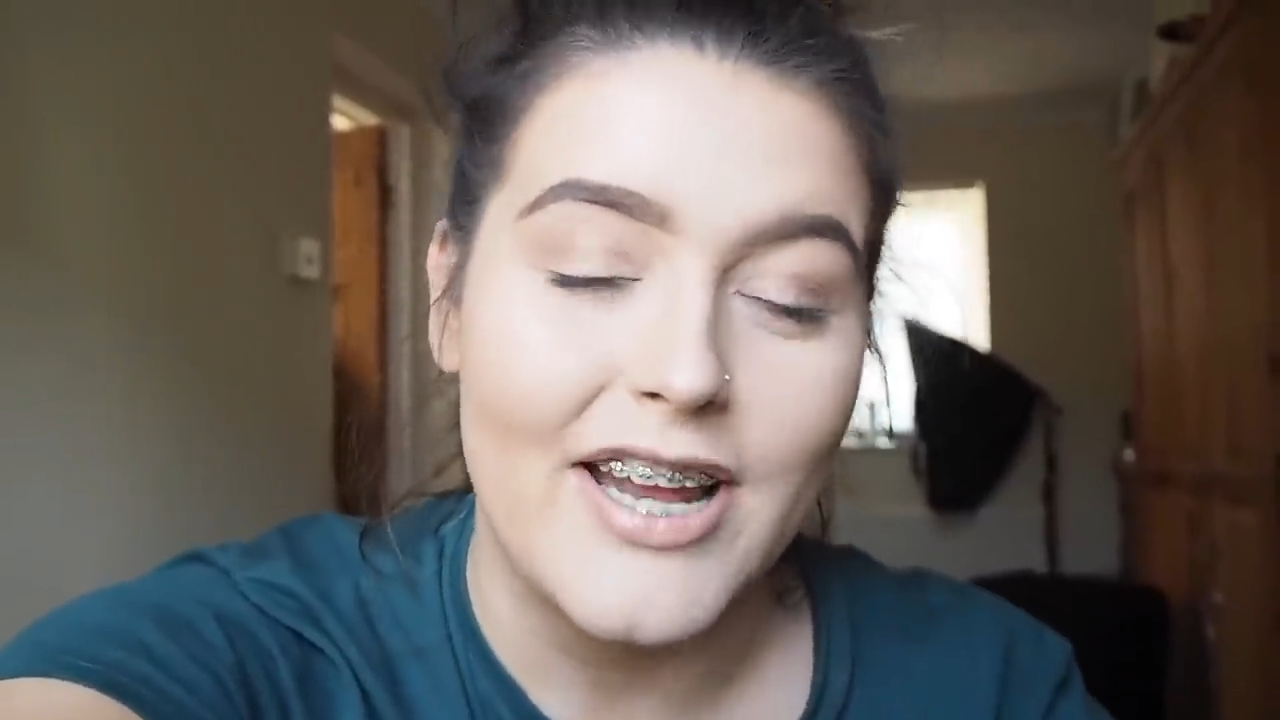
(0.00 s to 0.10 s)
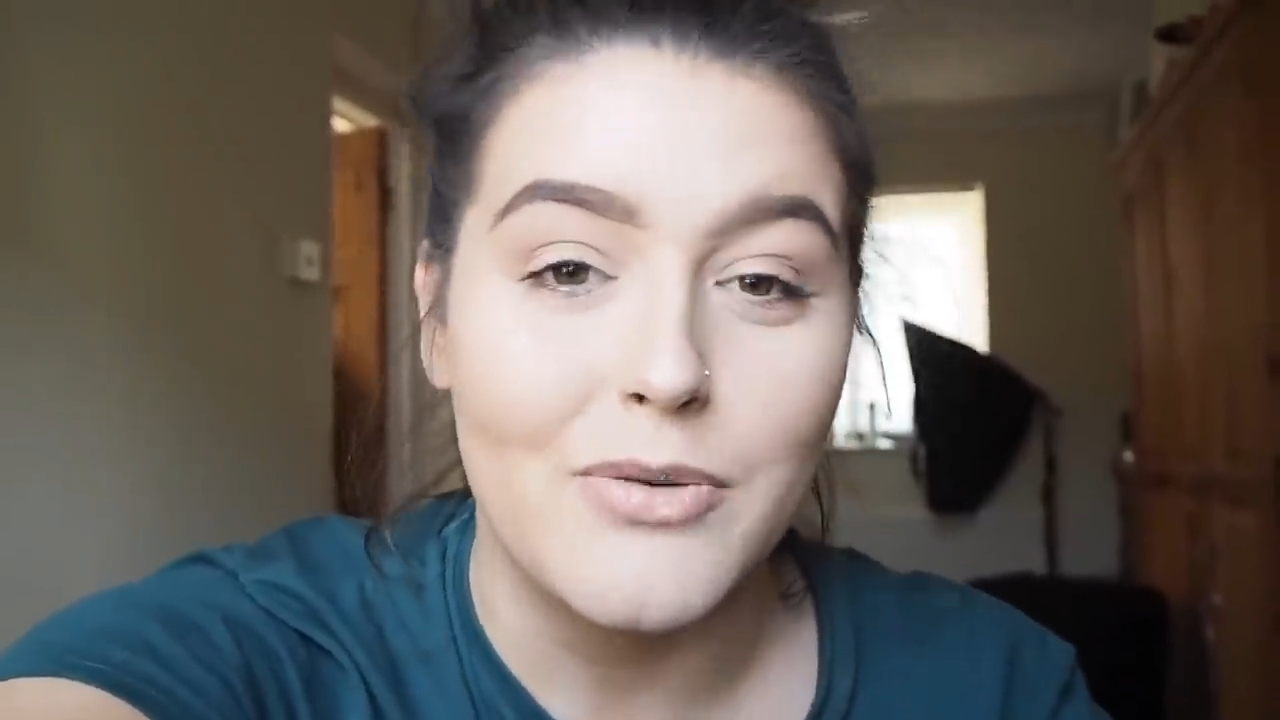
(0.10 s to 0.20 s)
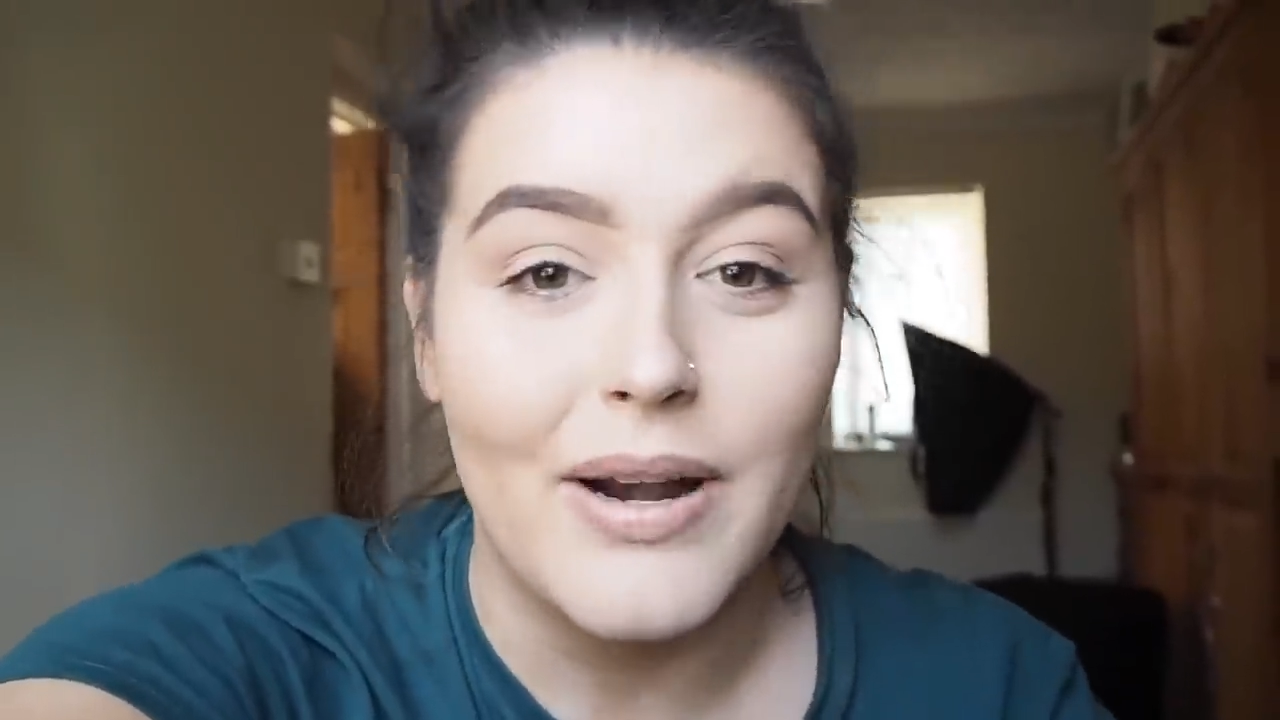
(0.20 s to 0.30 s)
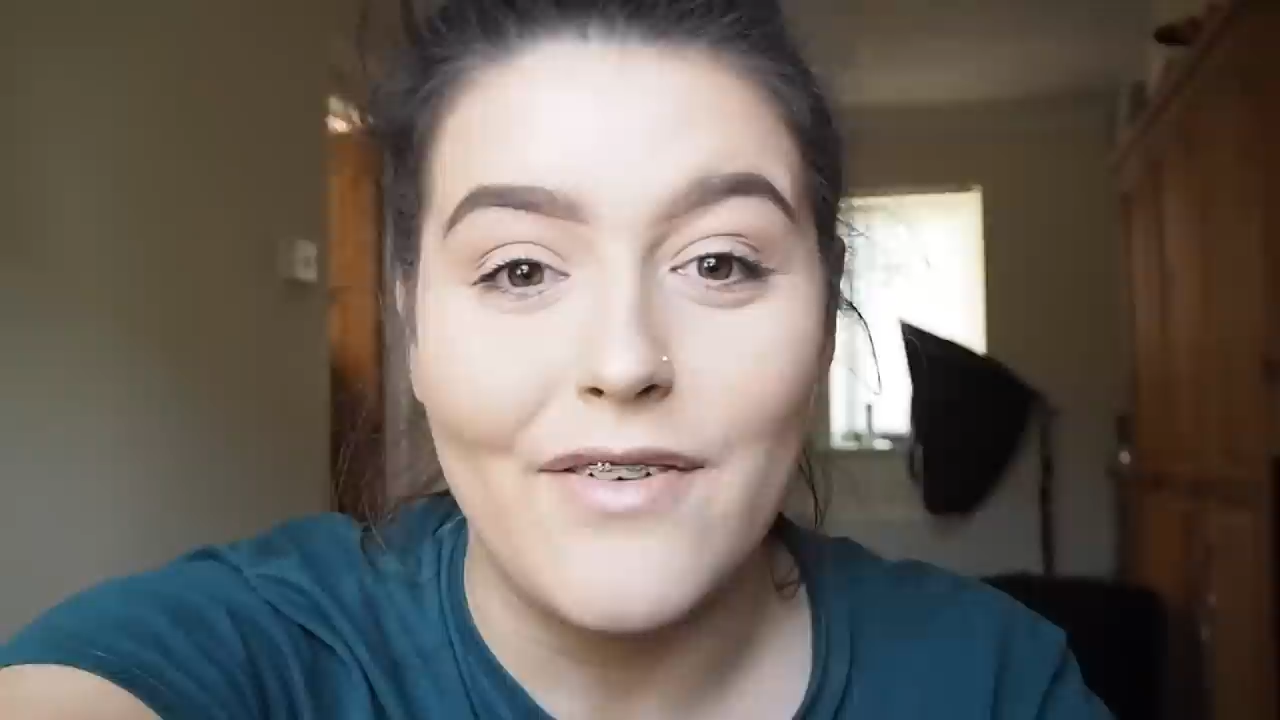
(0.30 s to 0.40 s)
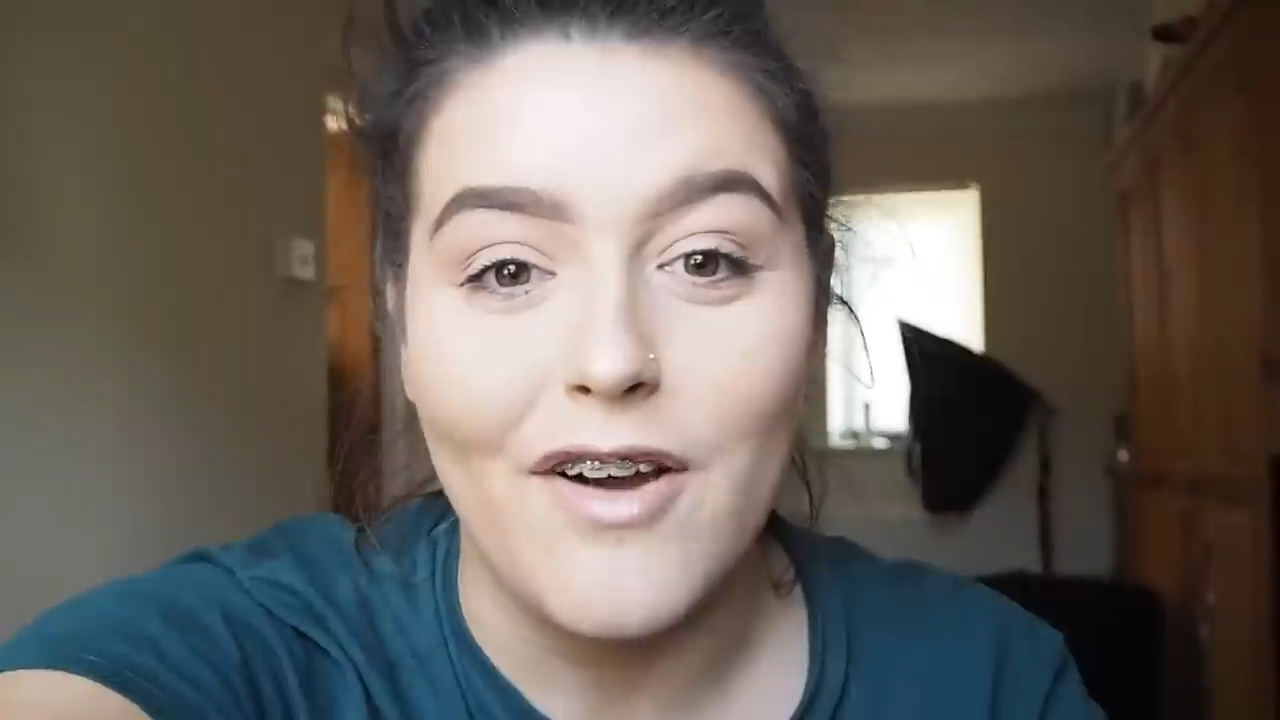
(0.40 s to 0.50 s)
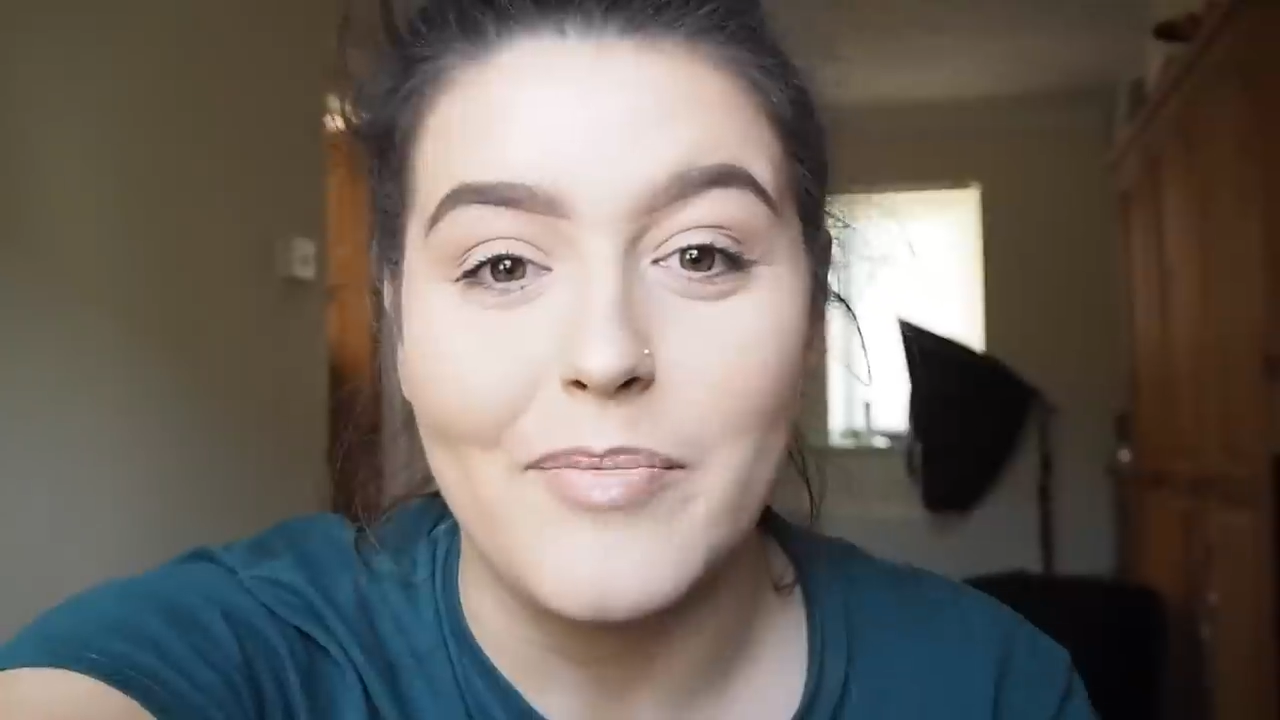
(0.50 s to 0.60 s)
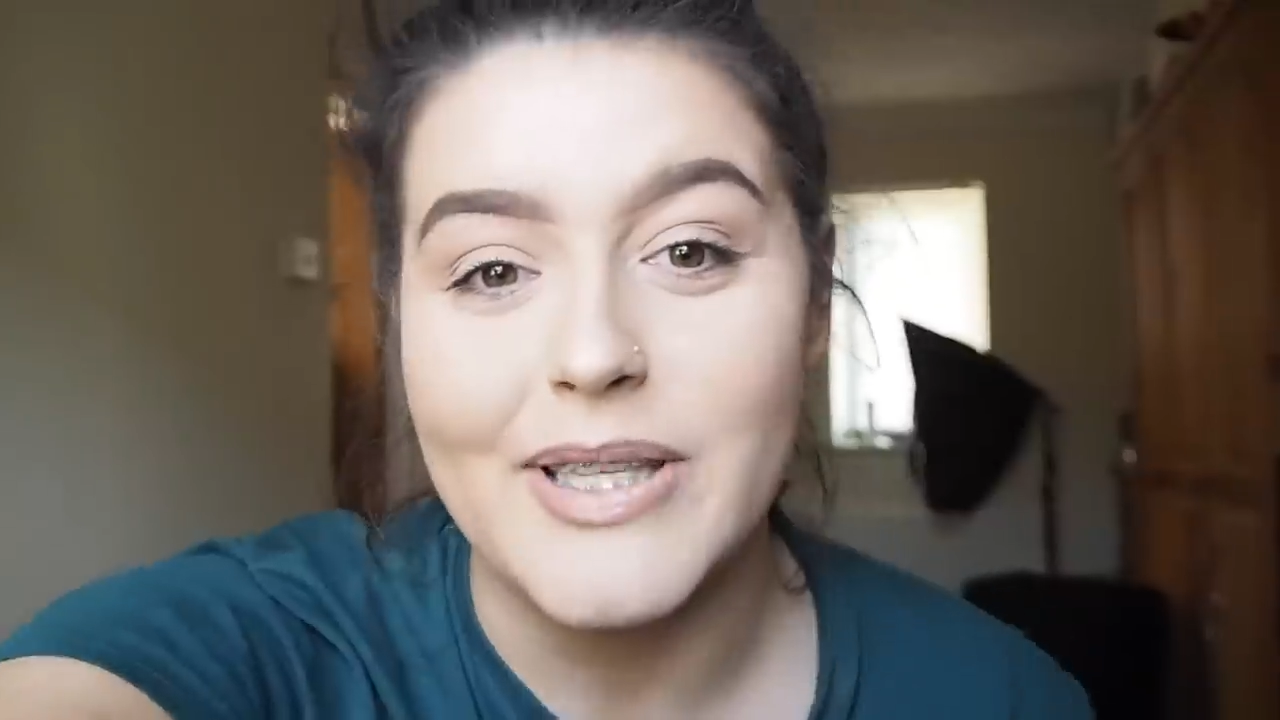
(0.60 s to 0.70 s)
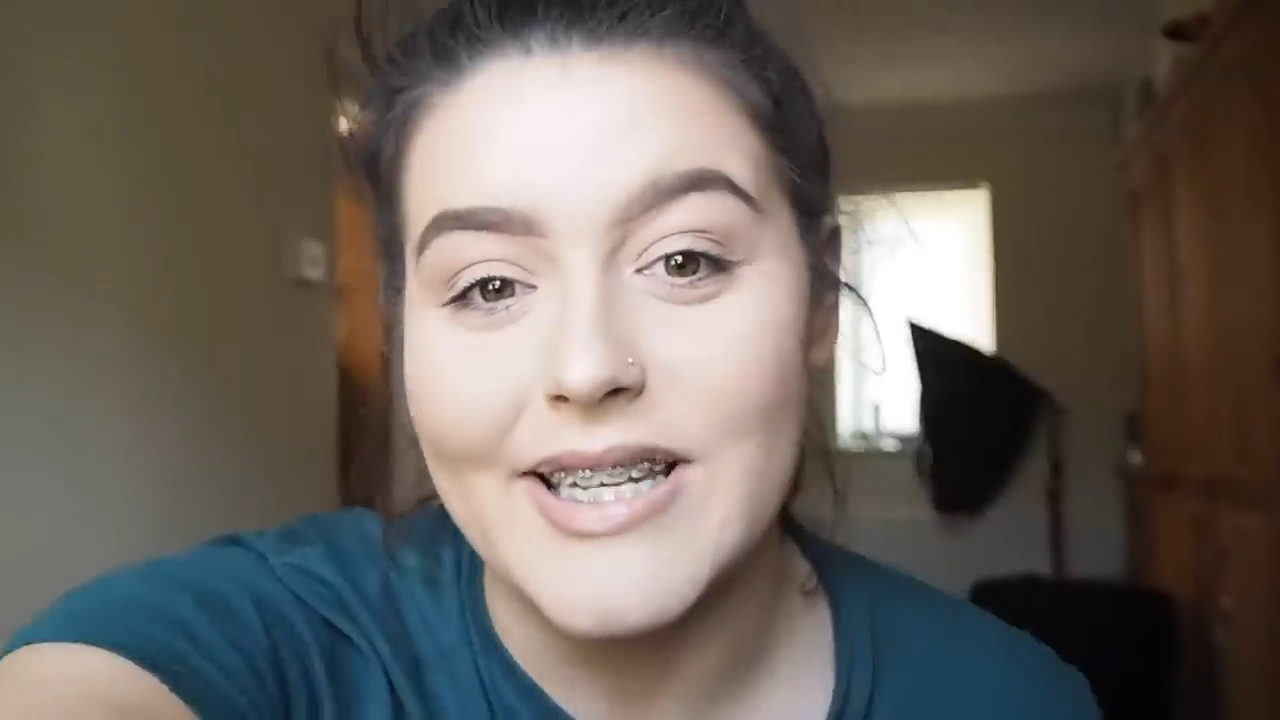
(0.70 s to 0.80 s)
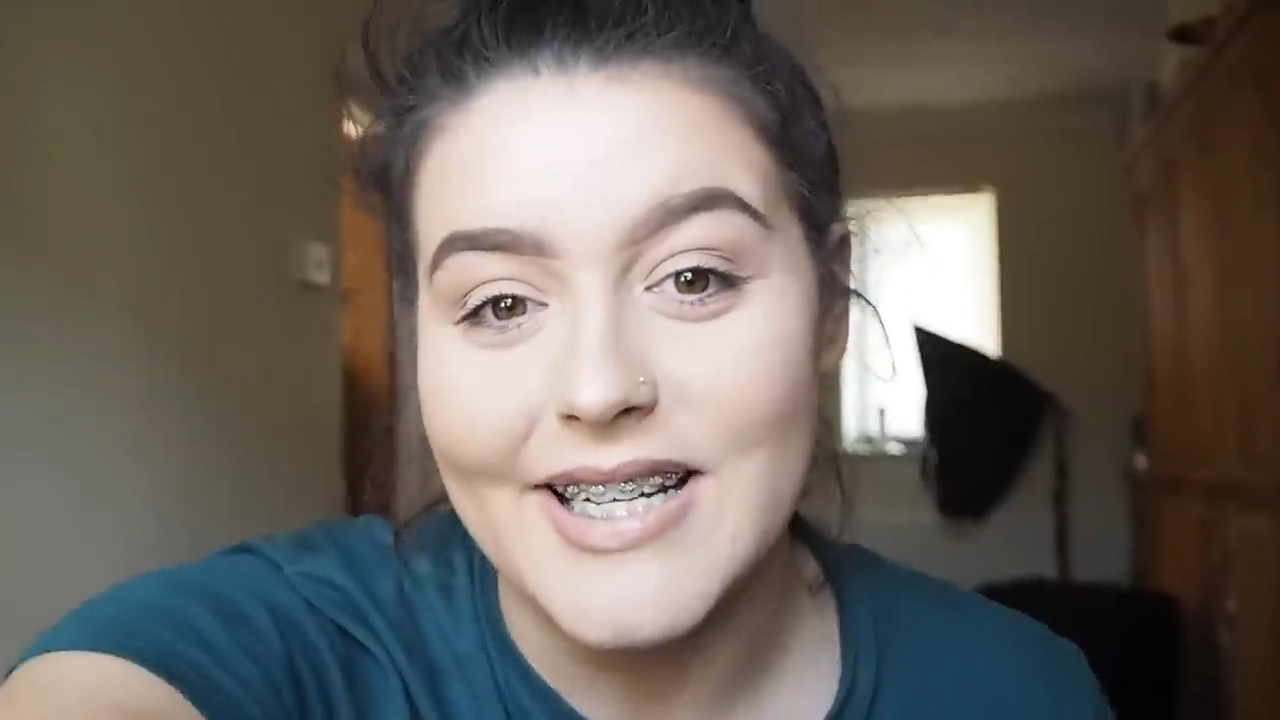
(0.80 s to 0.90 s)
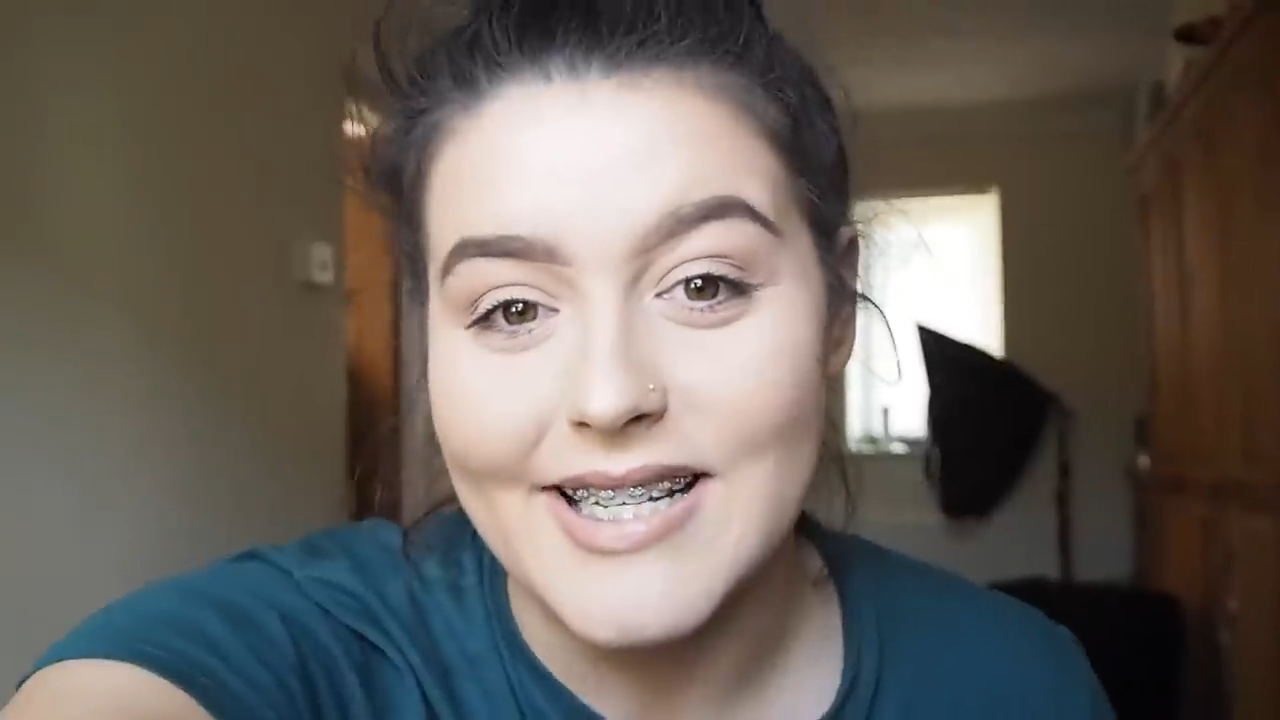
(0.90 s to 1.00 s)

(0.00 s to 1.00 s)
get a 25%